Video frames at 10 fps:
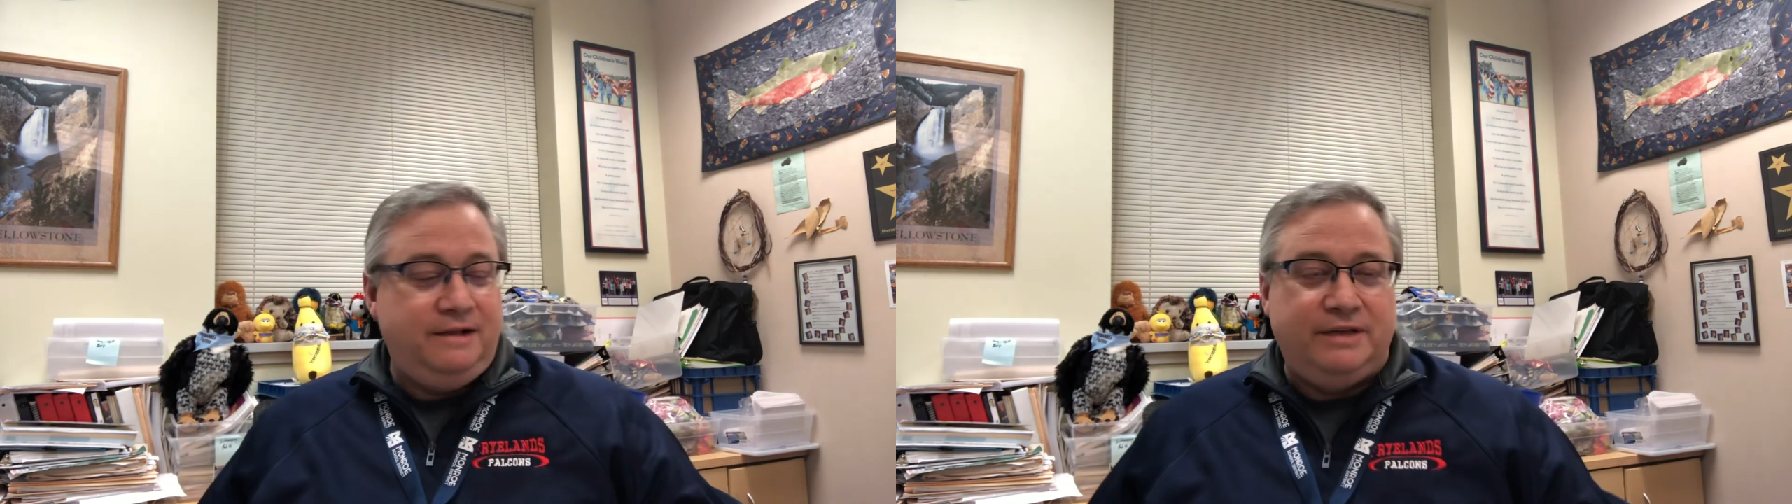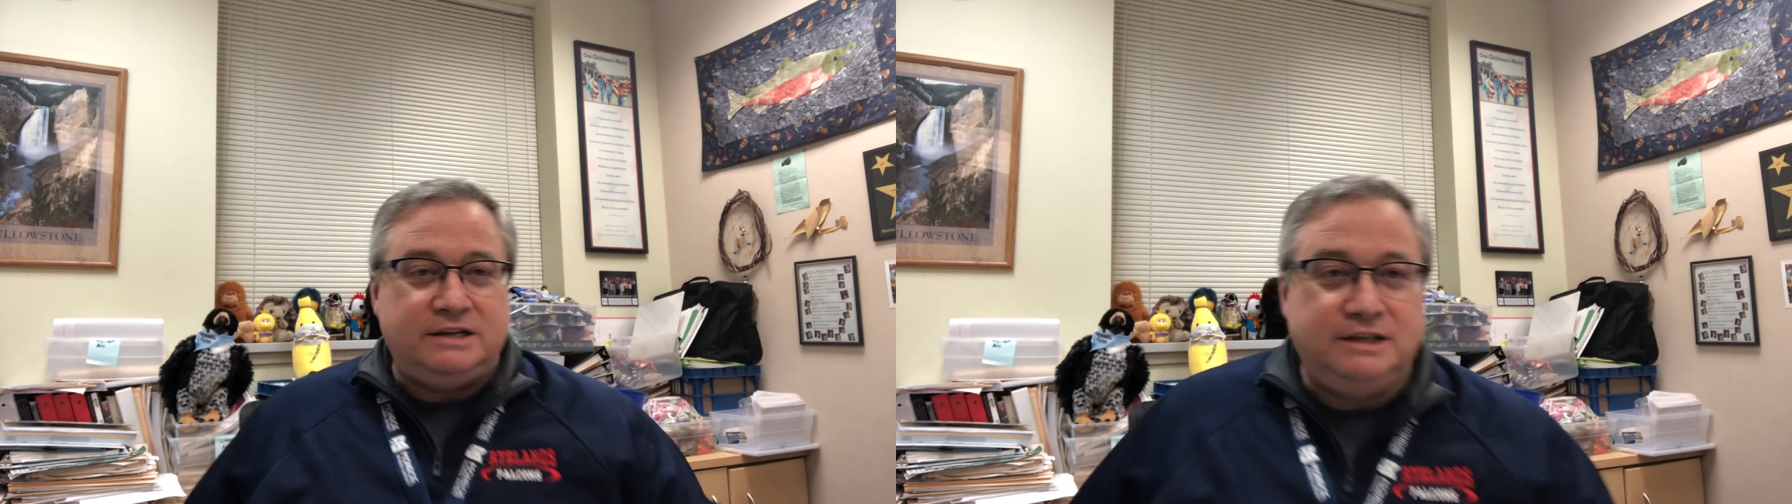
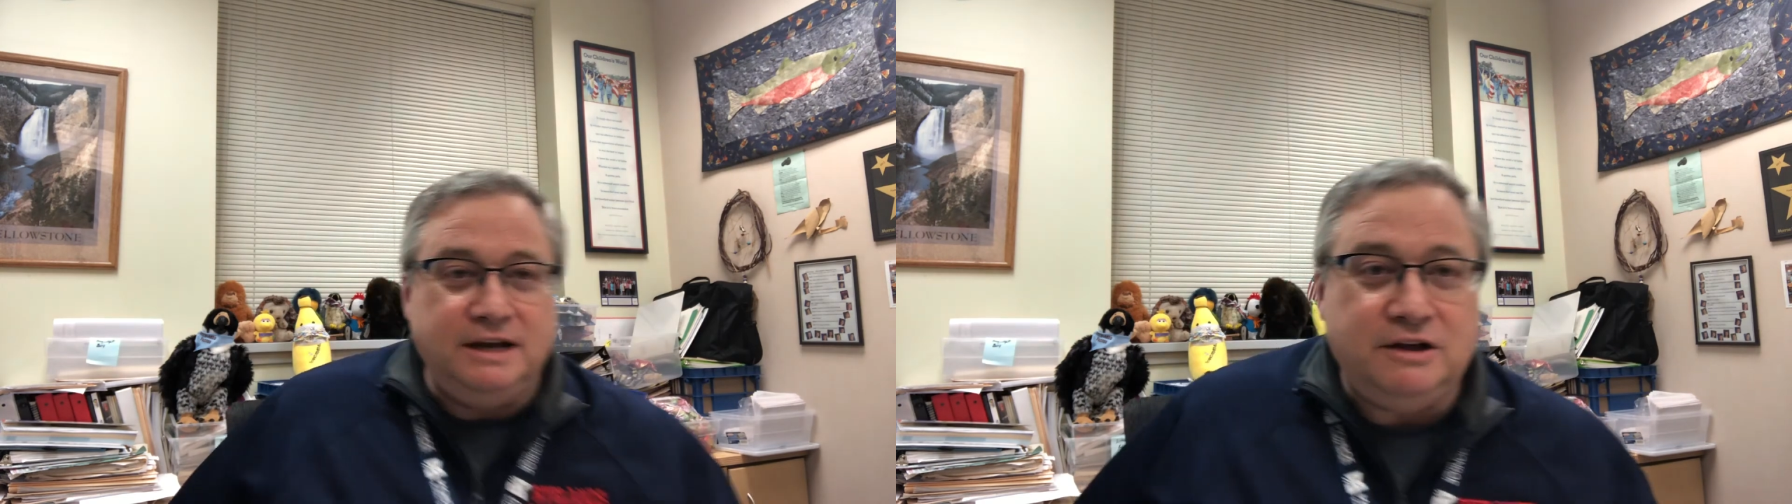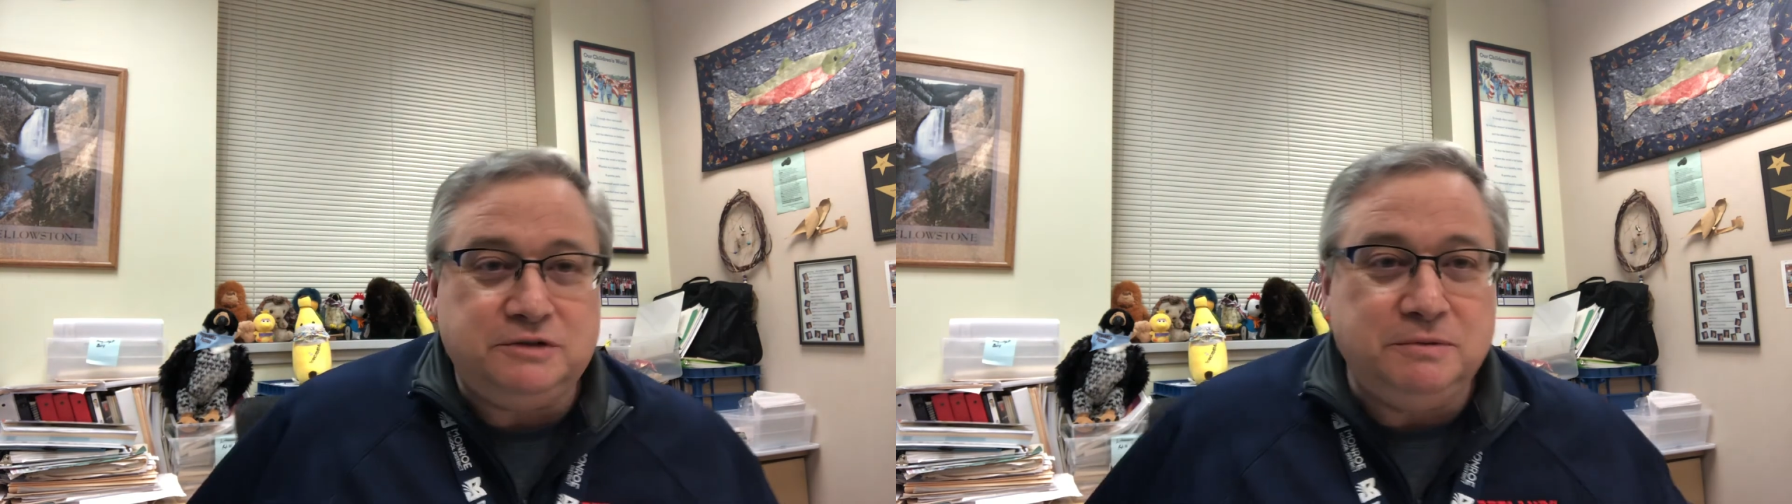that's the
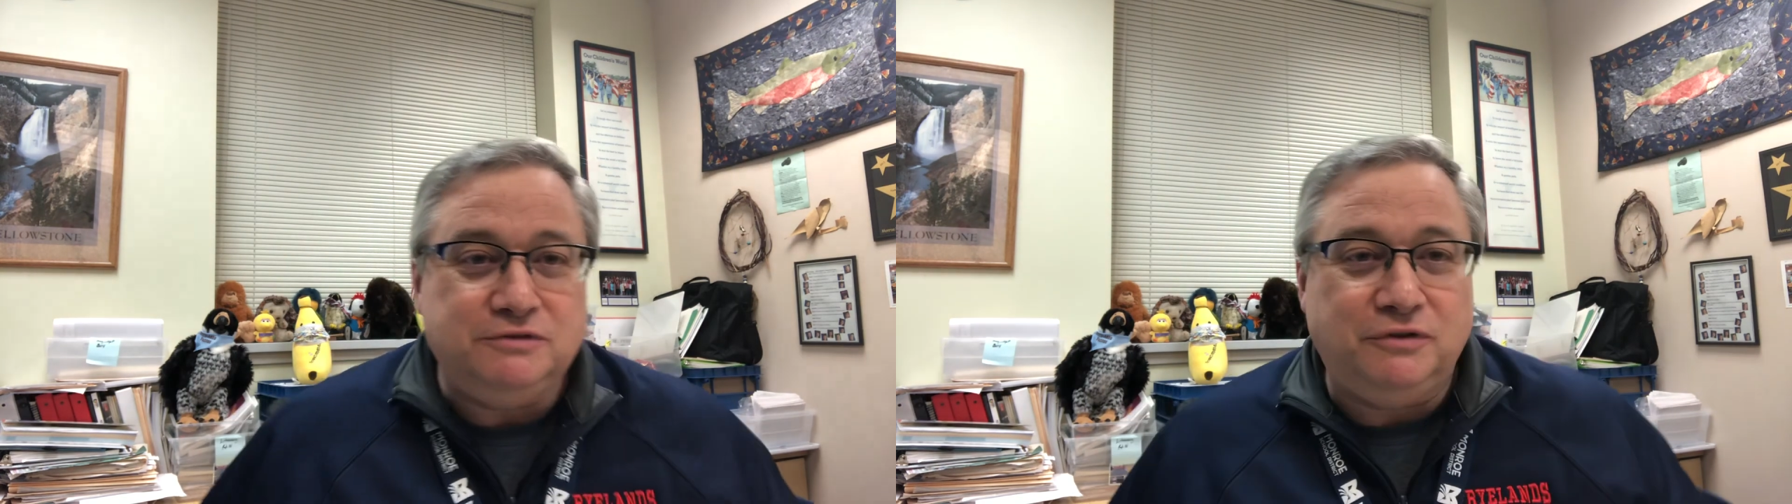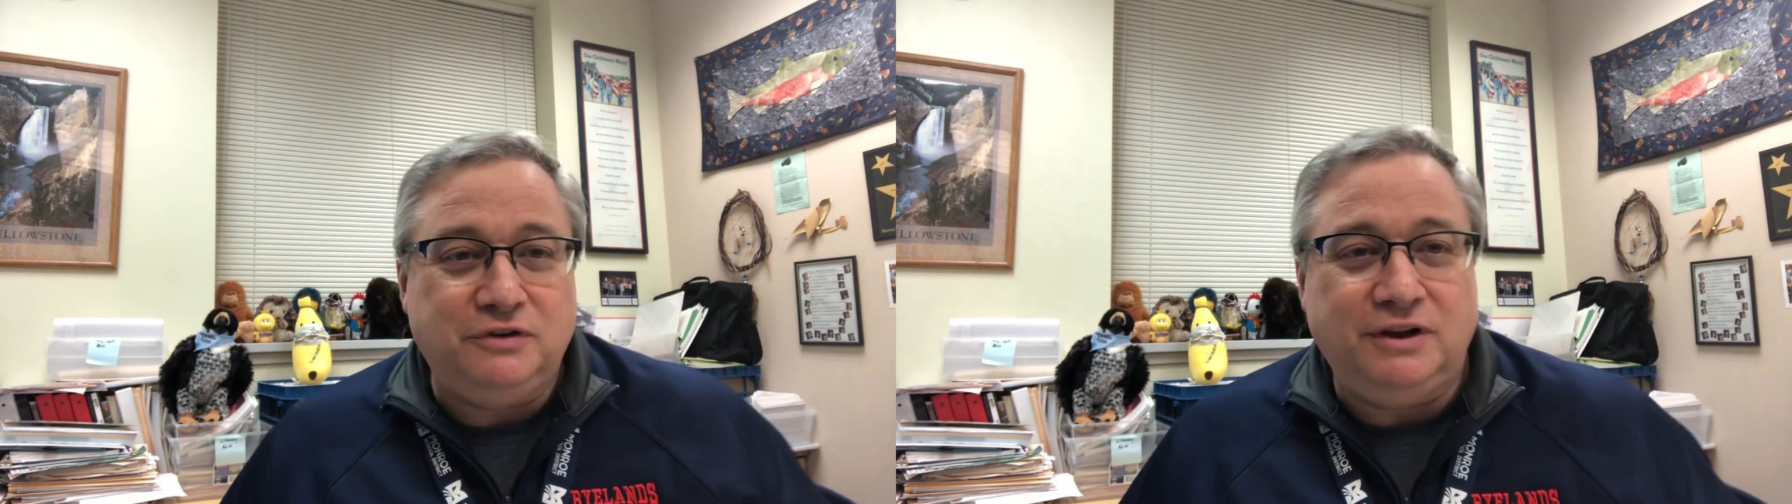announcements
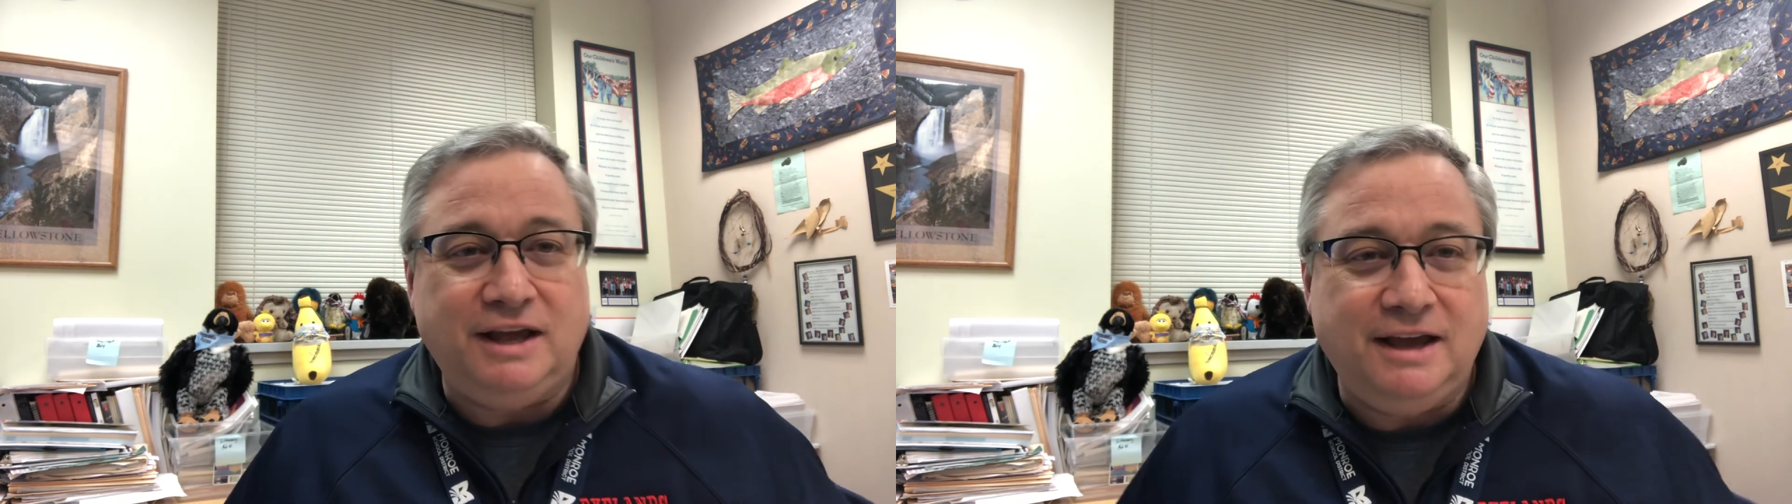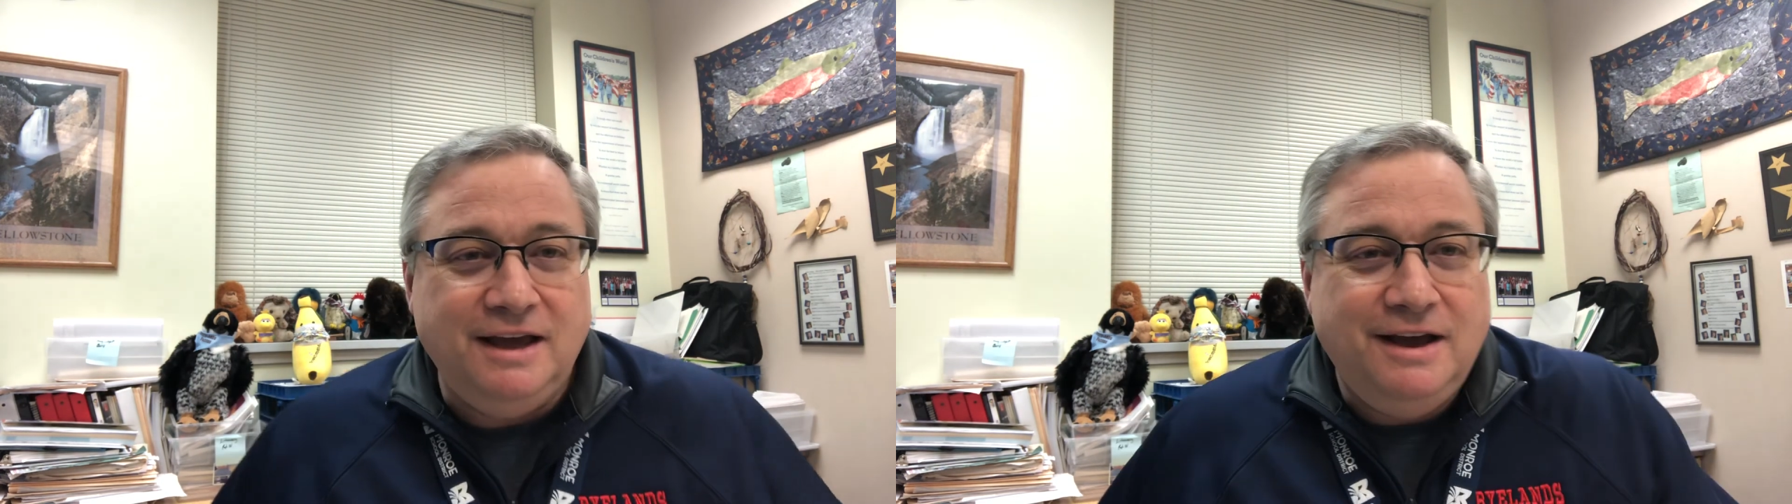for today.